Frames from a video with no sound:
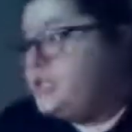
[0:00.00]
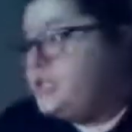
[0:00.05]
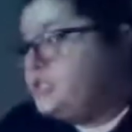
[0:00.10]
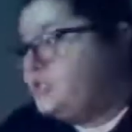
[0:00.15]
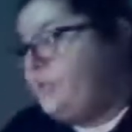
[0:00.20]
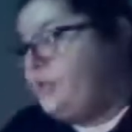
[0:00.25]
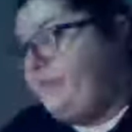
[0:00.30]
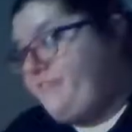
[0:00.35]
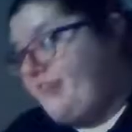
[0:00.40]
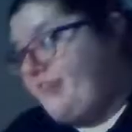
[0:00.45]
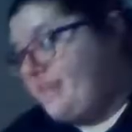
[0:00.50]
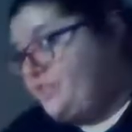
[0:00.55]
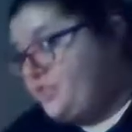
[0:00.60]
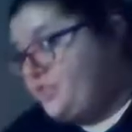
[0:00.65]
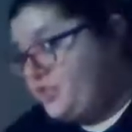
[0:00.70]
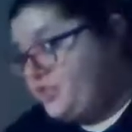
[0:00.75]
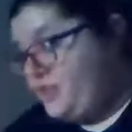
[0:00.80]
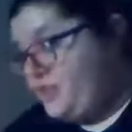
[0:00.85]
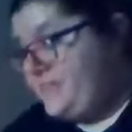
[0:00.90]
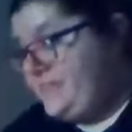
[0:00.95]
So if I
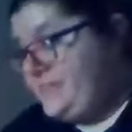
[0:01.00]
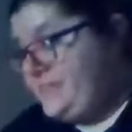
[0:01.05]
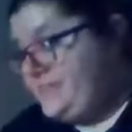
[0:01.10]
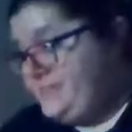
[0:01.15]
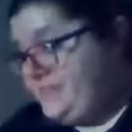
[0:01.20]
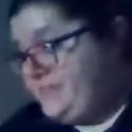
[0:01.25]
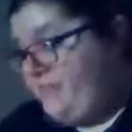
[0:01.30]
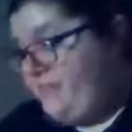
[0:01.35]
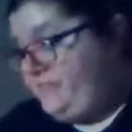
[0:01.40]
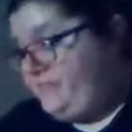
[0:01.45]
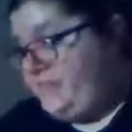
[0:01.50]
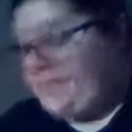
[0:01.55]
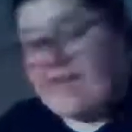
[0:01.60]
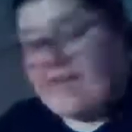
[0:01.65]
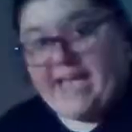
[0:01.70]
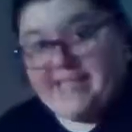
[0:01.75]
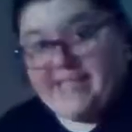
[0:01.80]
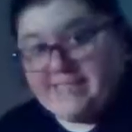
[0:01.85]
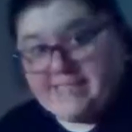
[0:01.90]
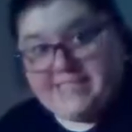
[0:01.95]
turn on this oven,
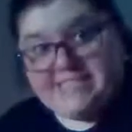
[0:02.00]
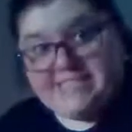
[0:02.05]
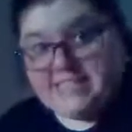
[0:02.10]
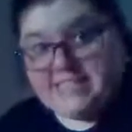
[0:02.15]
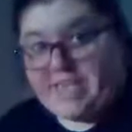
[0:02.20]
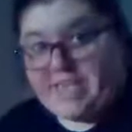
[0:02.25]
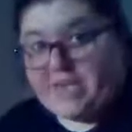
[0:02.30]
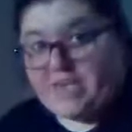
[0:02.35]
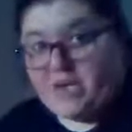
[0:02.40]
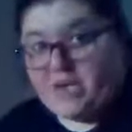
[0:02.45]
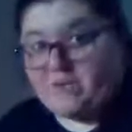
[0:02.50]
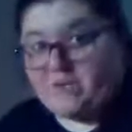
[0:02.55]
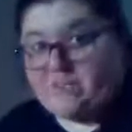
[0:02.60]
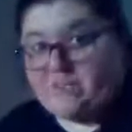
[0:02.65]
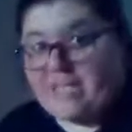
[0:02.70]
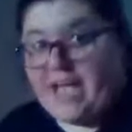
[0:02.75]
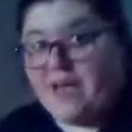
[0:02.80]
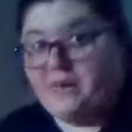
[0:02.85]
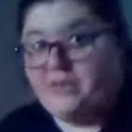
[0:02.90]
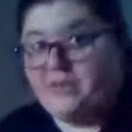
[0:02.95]
and this light goes
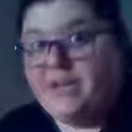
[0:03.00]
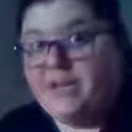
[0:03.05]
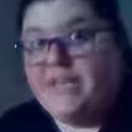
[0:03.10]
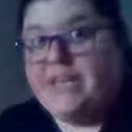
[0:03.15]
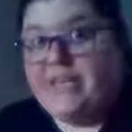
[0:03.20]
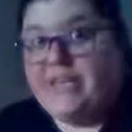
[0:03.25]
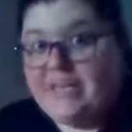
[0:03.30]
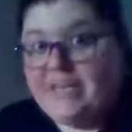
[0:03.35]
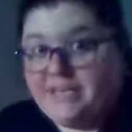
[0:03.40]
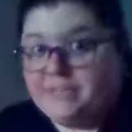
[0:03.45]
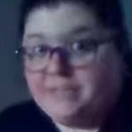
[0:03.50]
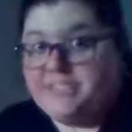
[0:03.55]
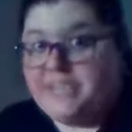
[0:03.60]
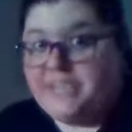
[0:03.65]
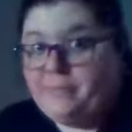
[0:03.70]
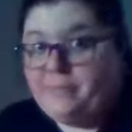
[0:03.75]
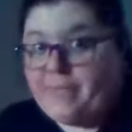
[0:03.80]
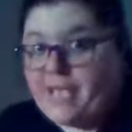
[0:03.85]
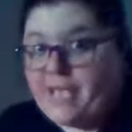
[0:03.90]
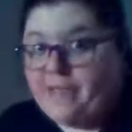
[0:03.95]
out, it'll
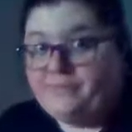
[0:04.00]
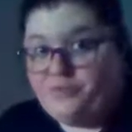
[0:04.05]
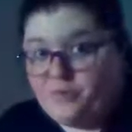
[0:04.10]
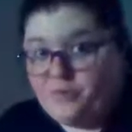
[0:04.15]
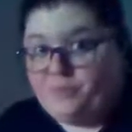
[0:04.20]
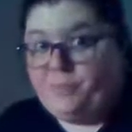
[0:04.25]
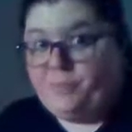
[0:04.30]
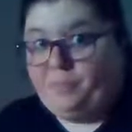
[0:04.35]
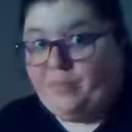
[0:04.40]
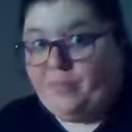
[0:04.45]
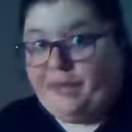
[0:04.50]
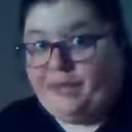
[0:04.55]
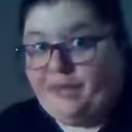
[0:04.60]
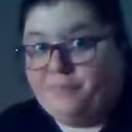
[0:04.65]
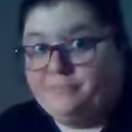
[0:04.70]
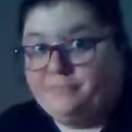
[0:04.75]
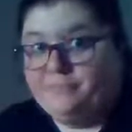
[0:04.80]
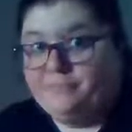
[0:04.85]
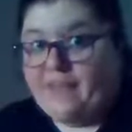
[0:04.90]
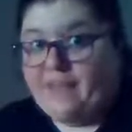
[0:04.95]
tell me I've tripped a
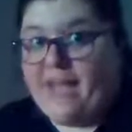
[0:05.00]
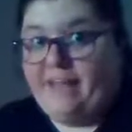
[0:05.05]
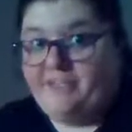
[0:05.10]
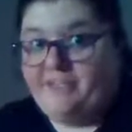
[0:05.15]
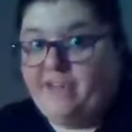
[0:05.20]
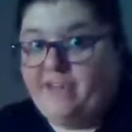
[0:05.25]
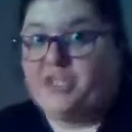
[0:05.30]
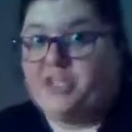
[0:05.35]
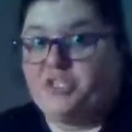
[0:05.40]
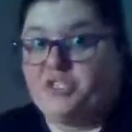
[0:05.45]
breaker. I've got to